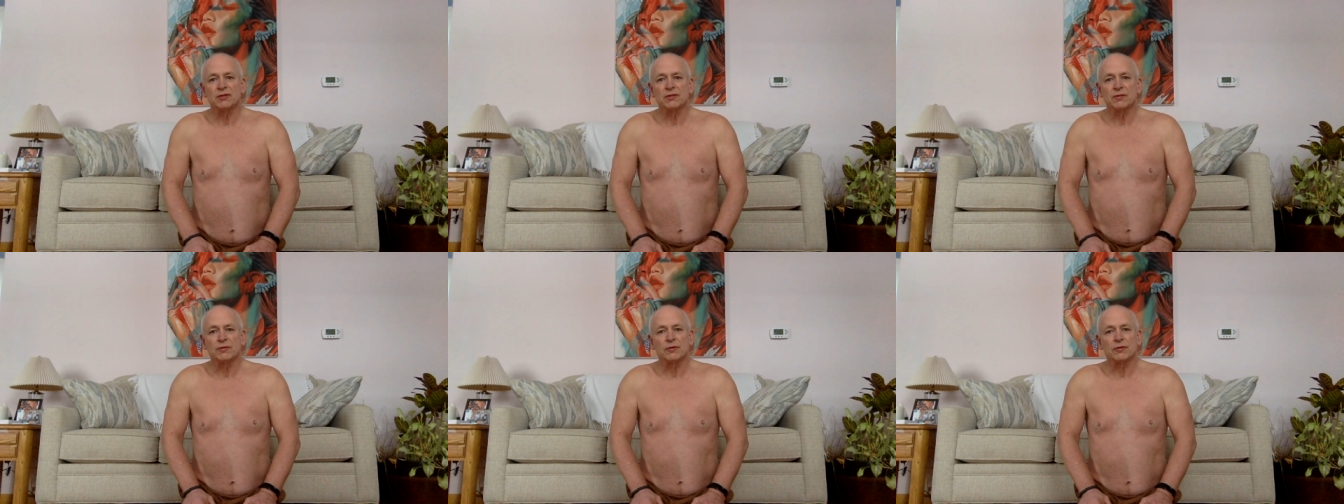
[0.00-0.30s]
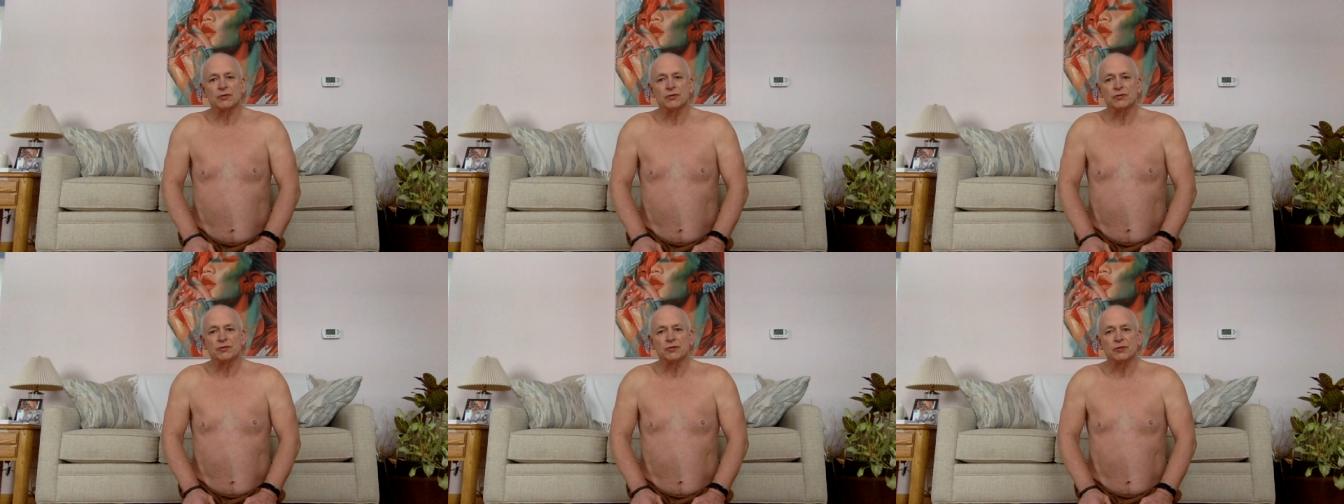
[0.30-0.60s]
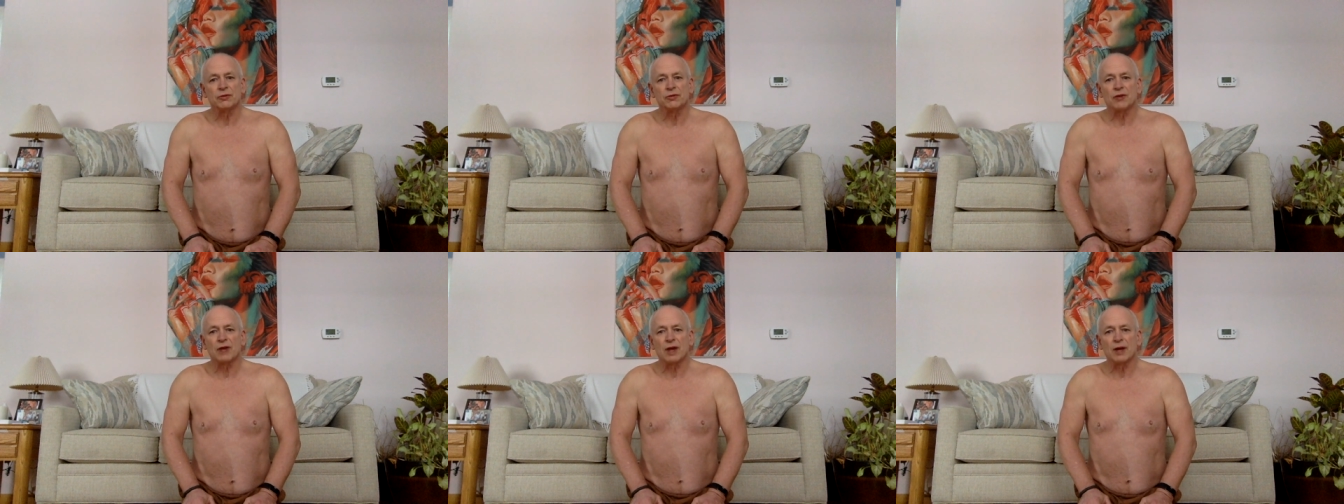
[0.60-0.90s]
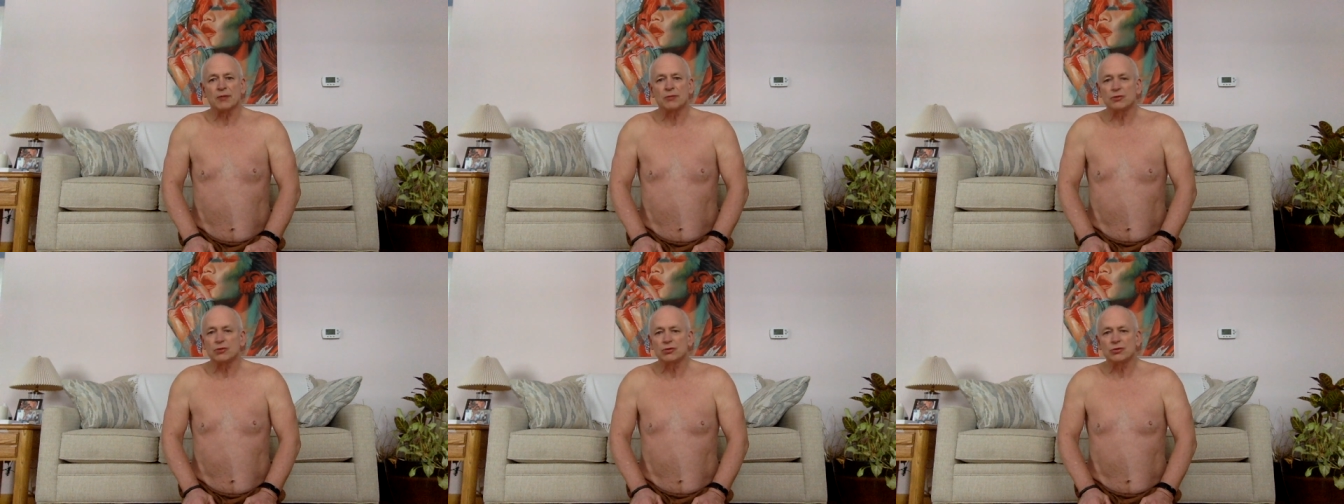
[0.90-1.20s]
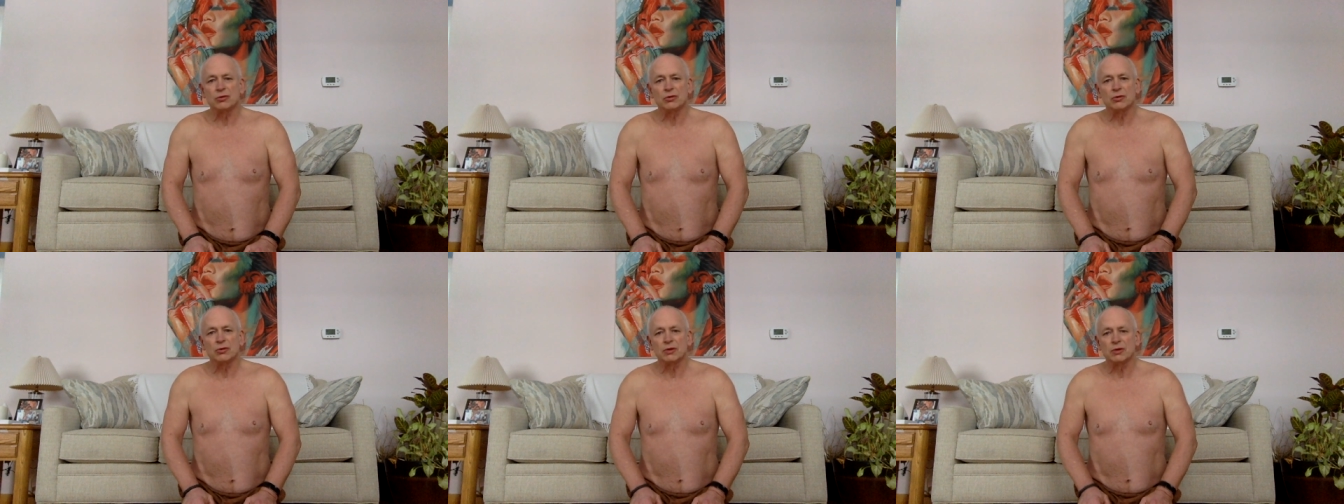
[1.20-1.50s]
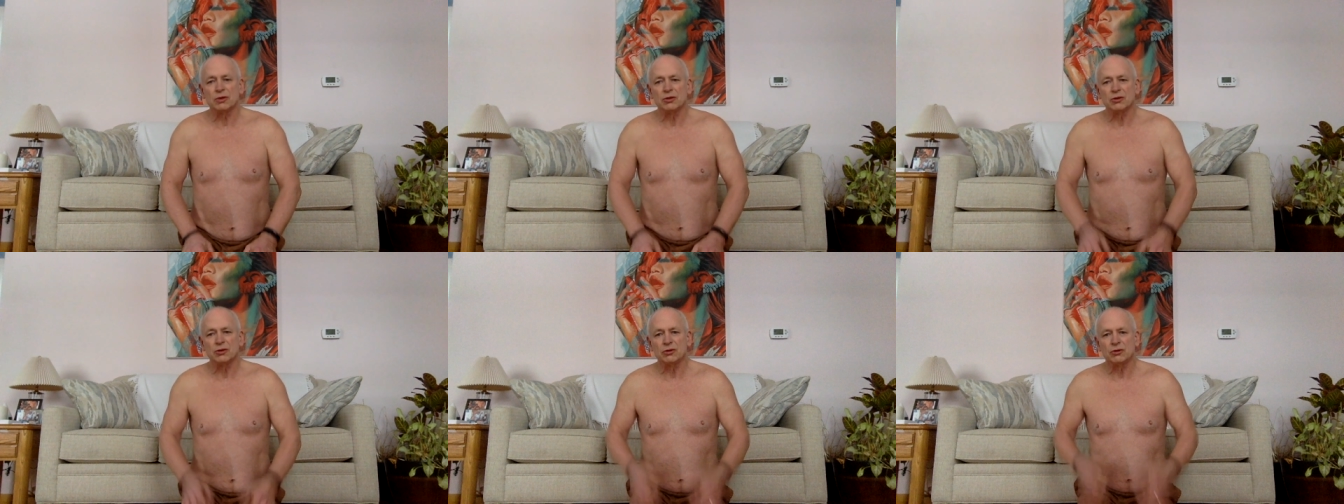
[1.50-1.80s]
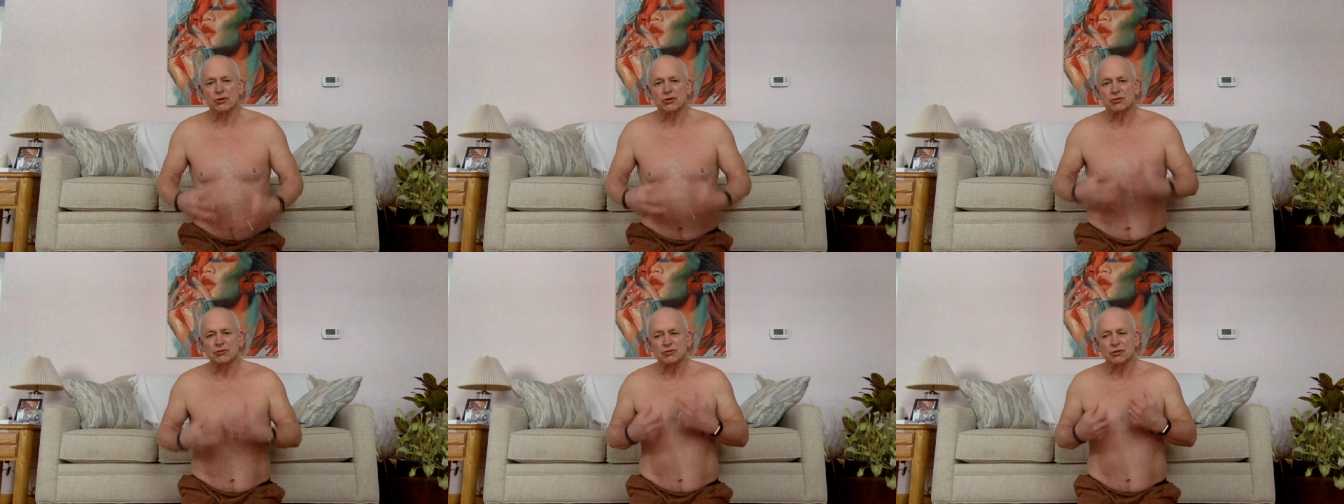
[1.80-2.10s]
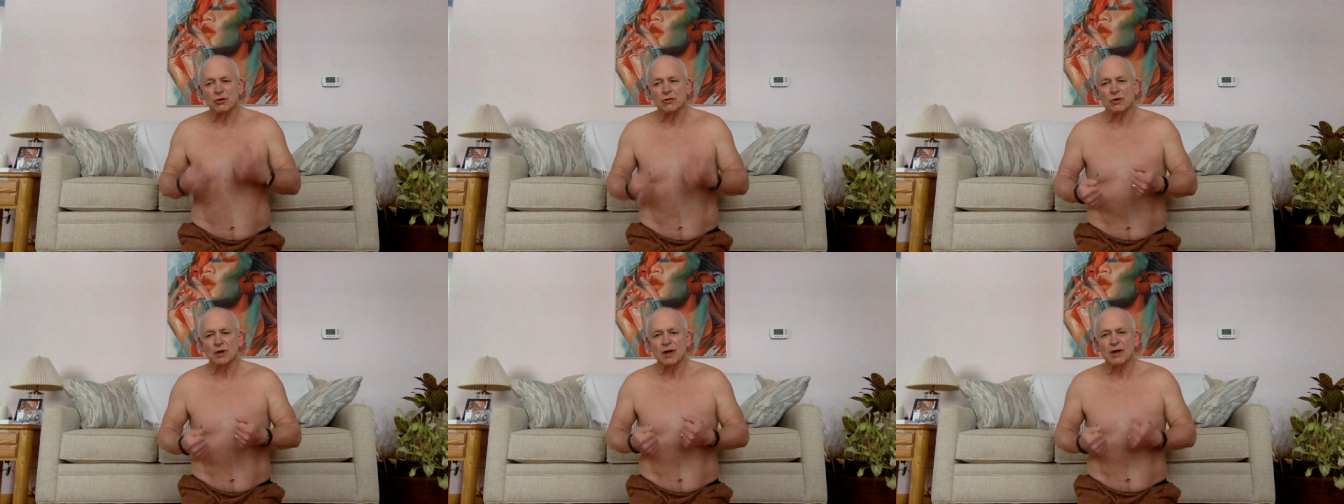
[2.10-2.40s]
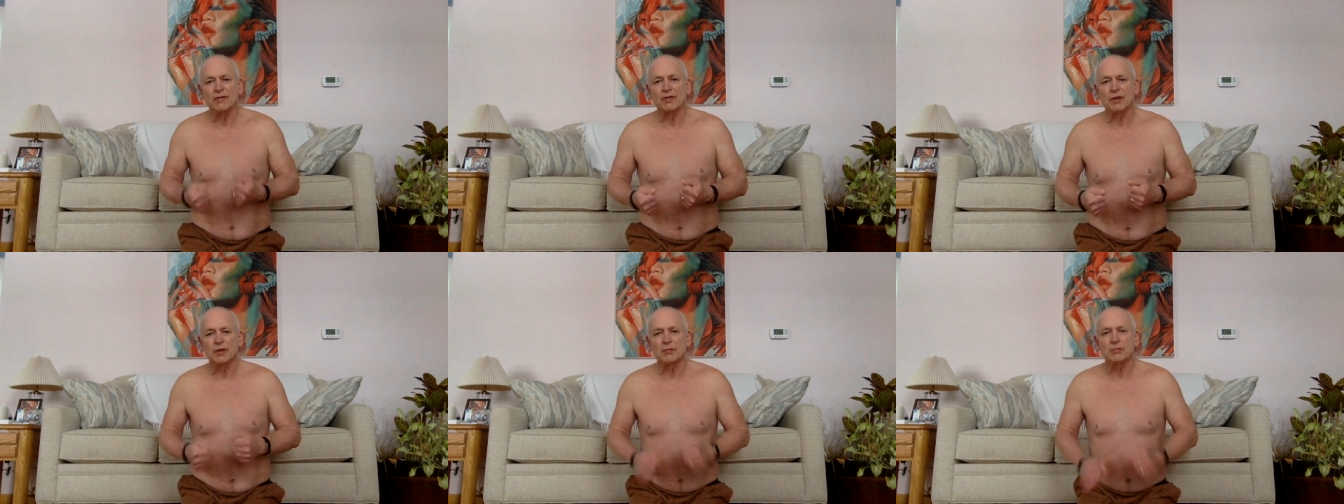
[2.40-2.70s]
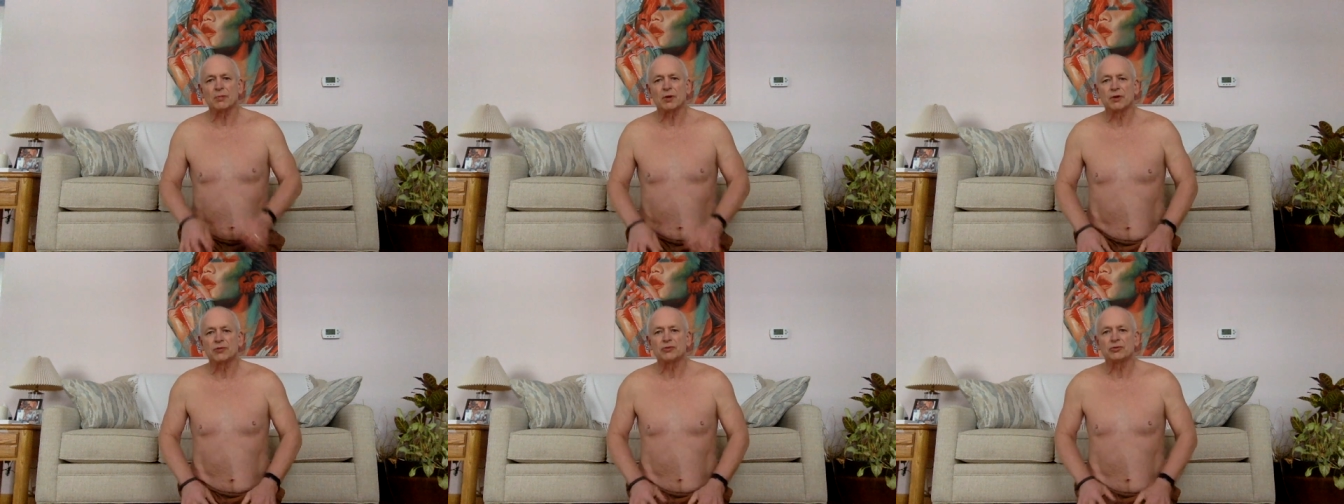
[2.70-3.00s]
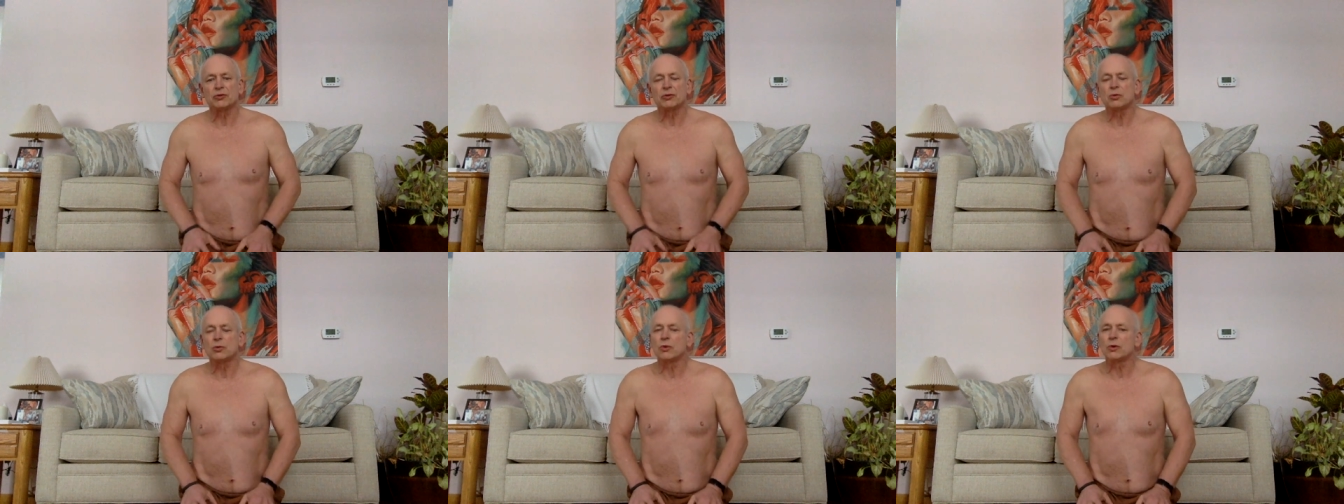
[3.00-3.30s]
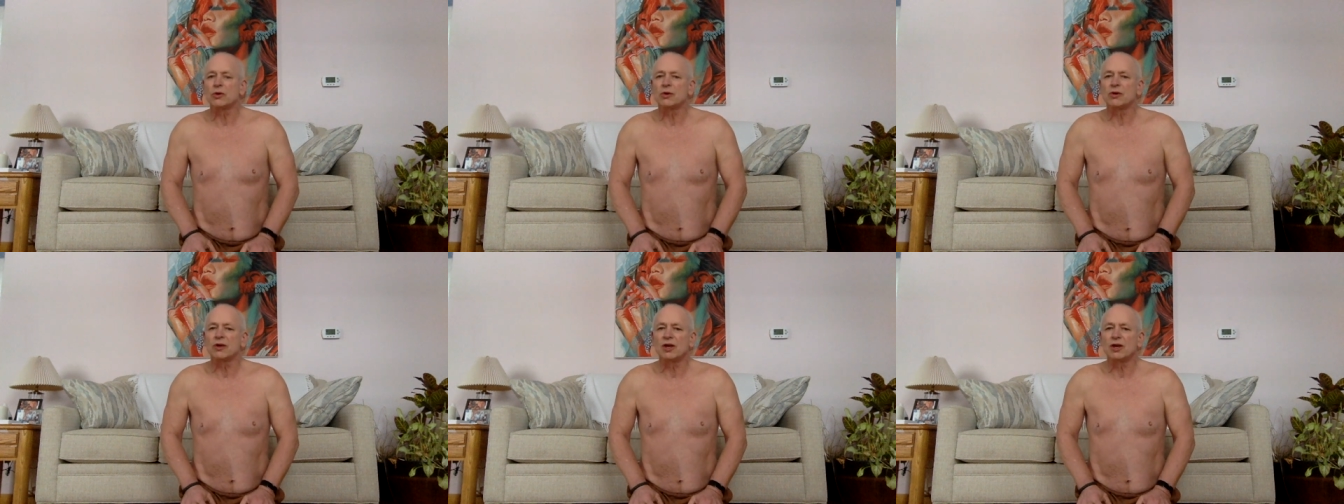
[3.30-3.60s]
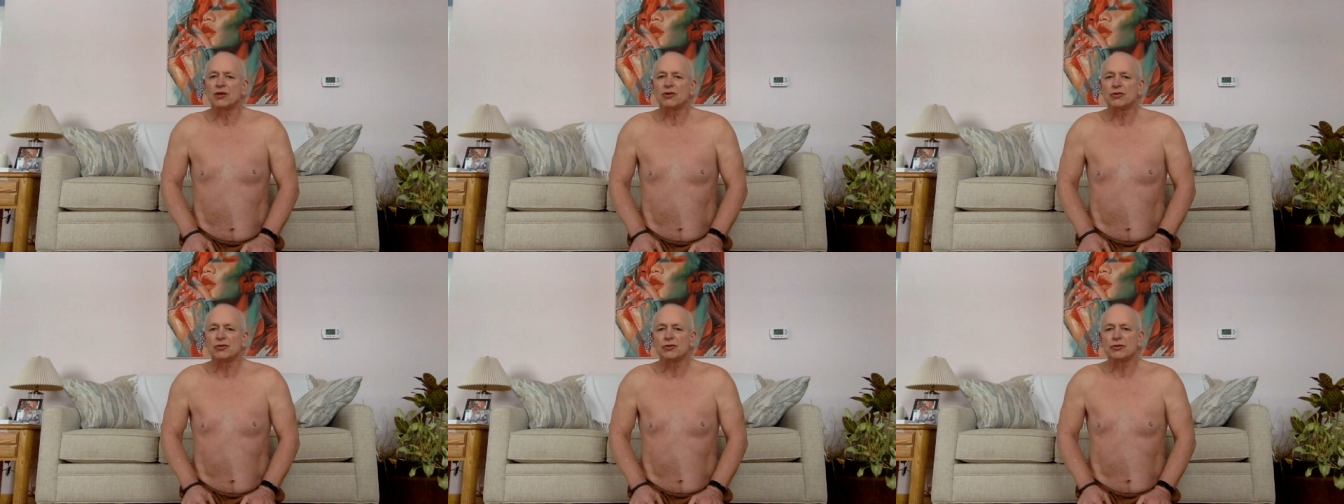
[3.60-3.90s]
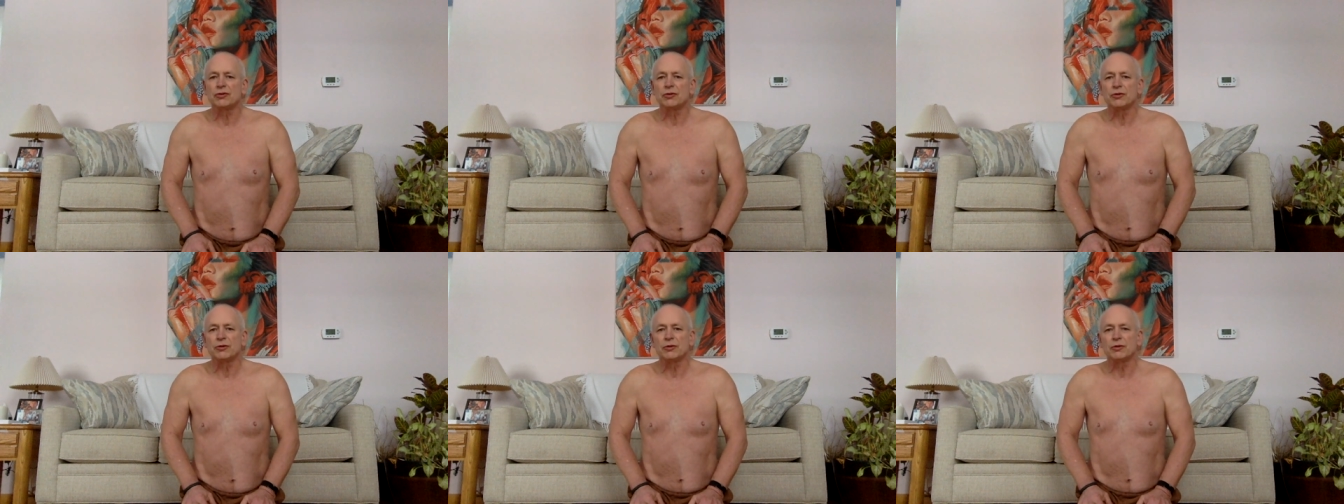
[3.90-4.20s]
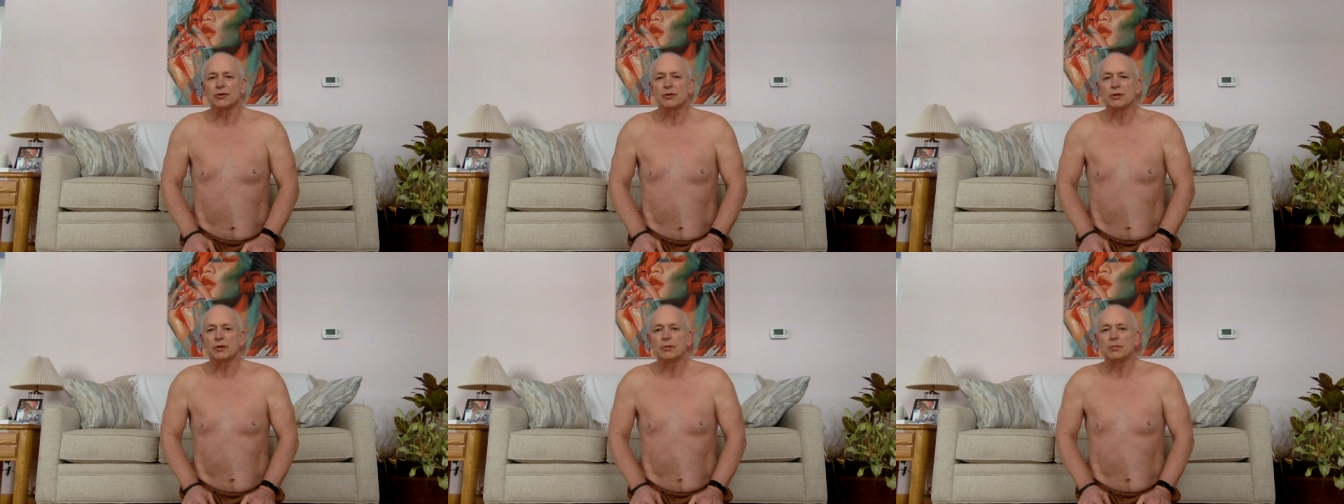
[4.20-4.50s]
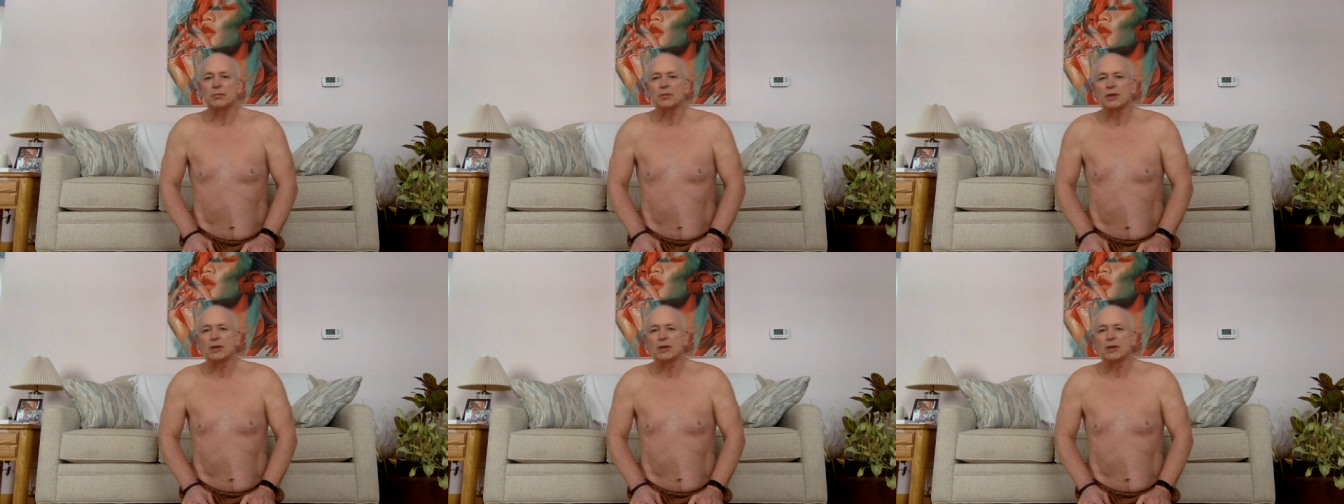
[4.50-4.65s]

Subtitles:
The first few times you do it, you just don't have that muscle coordination to do it.